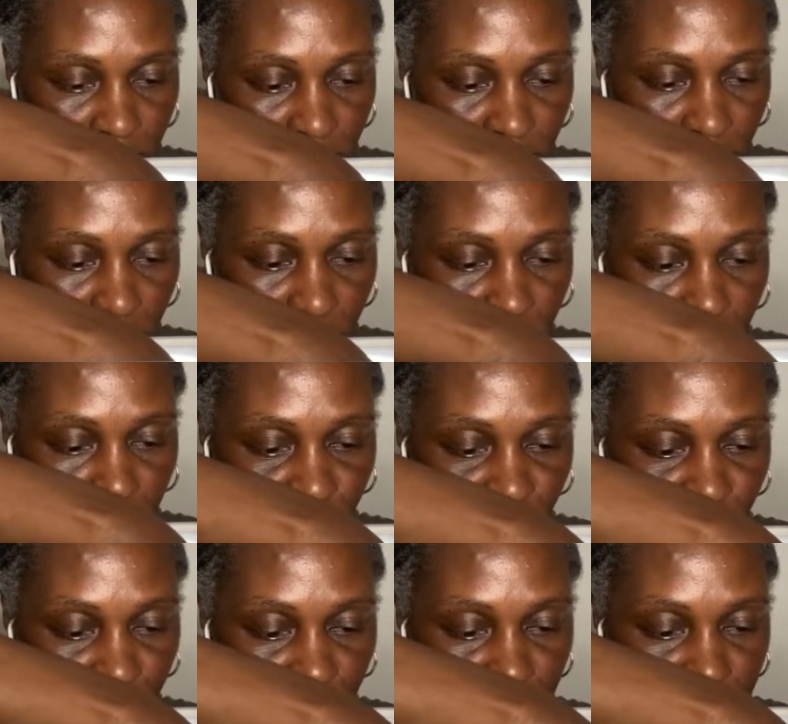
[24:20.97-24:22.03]
I don't want to
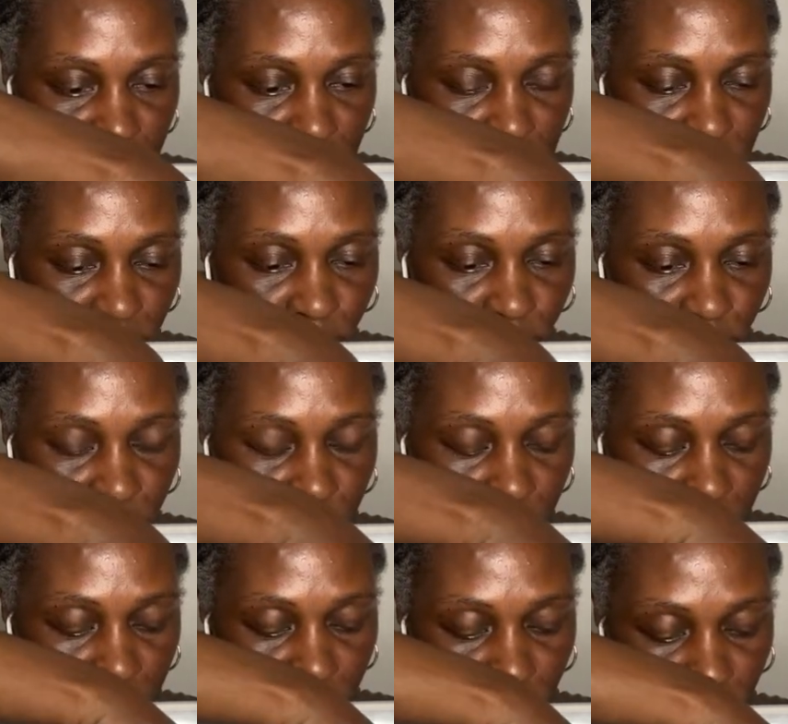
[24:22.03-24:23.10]
drown the seeds in water, but I do
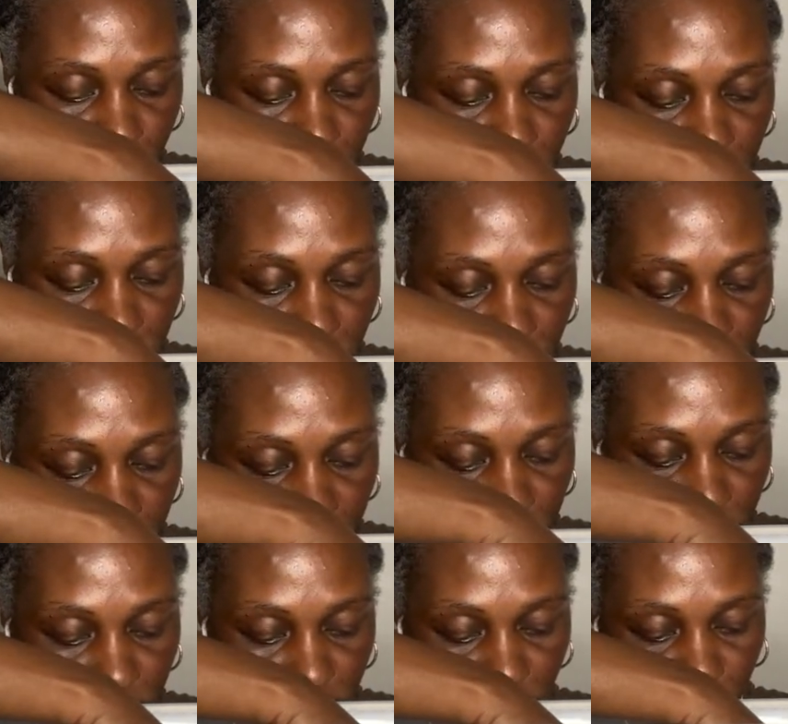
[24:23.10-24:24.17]
want to make sure they do
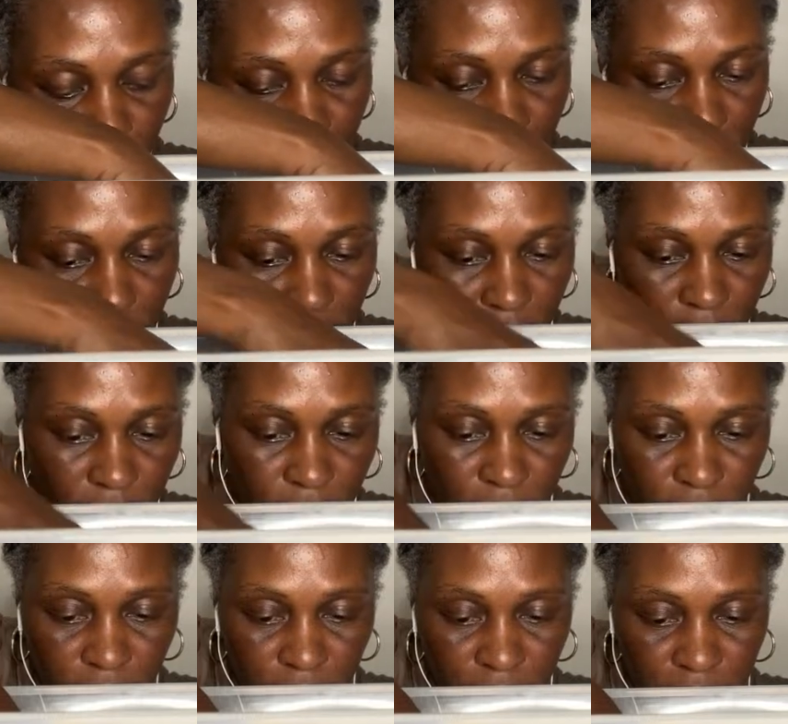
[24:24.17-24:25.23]
get wet.
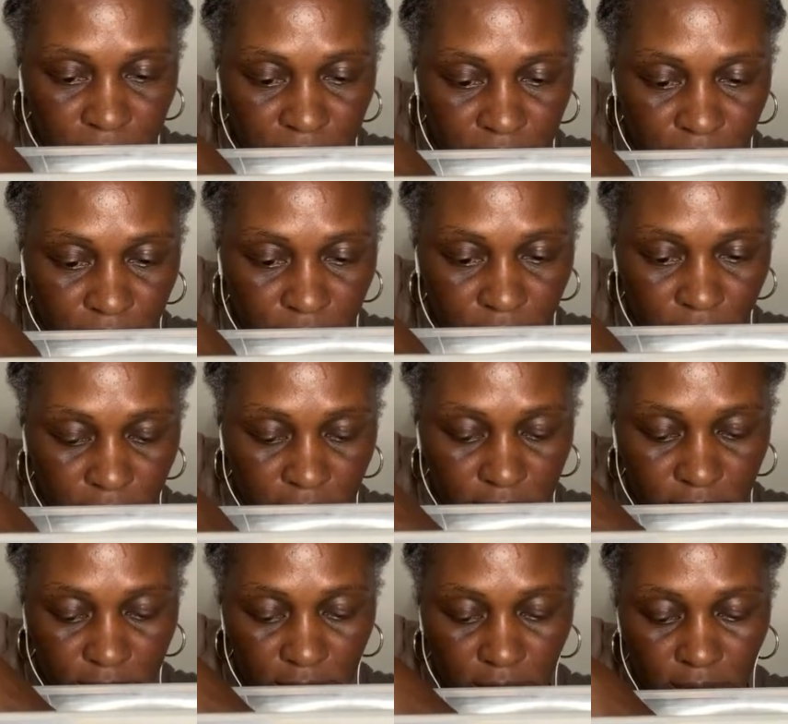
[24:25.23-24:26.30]
You
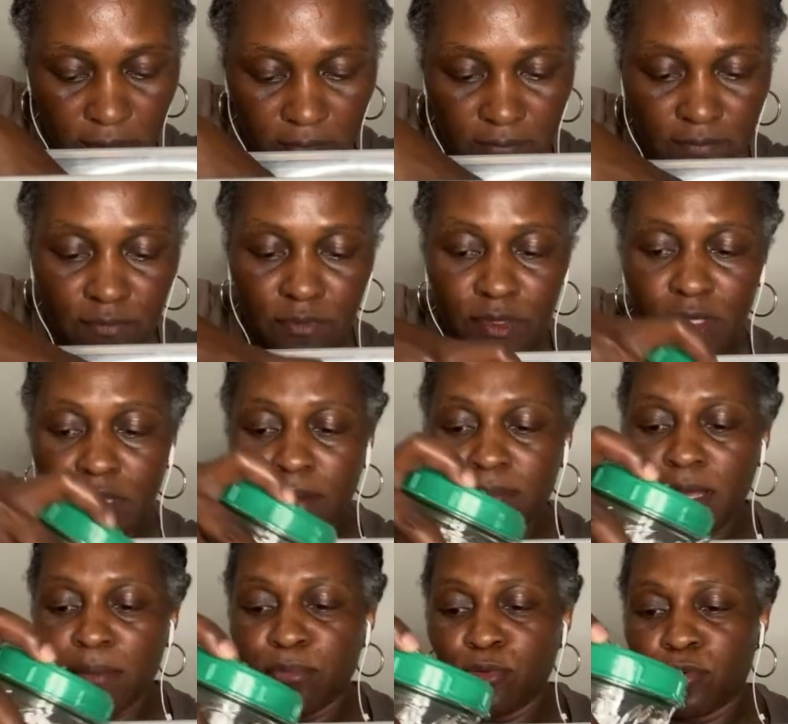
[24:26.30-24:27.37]
see, I'm
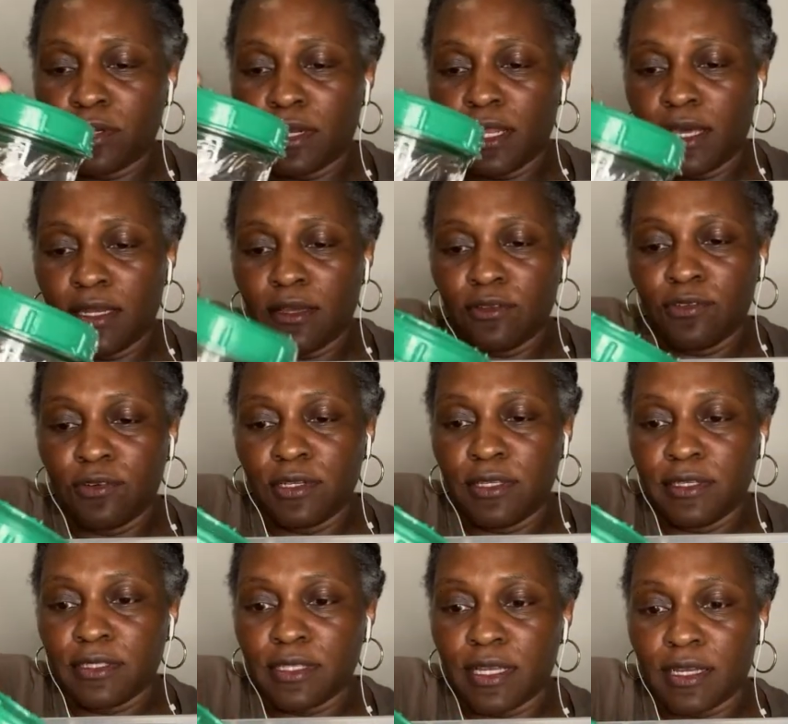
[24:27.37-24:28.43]
not pouring a lot. That's what it
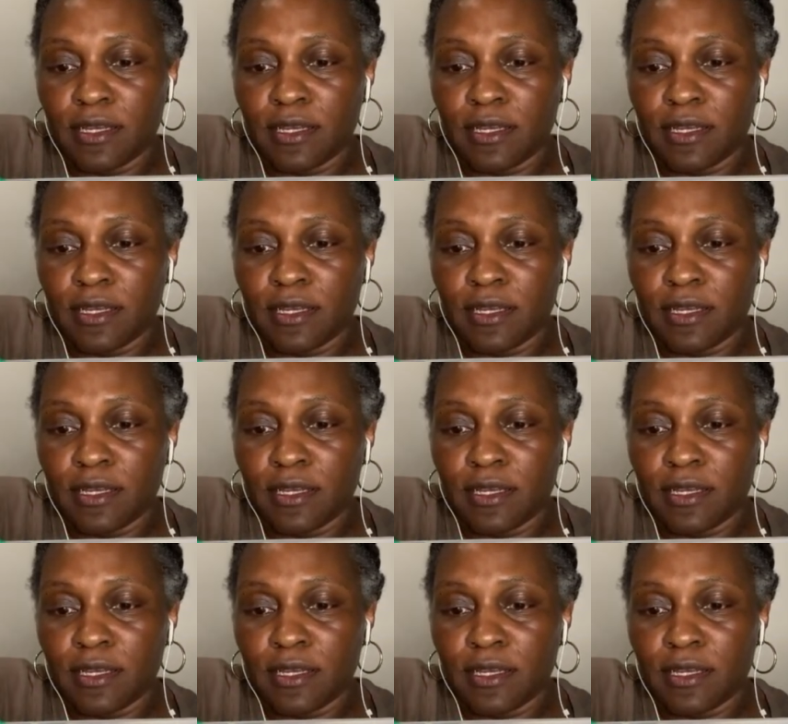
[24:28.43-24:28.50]
looks like.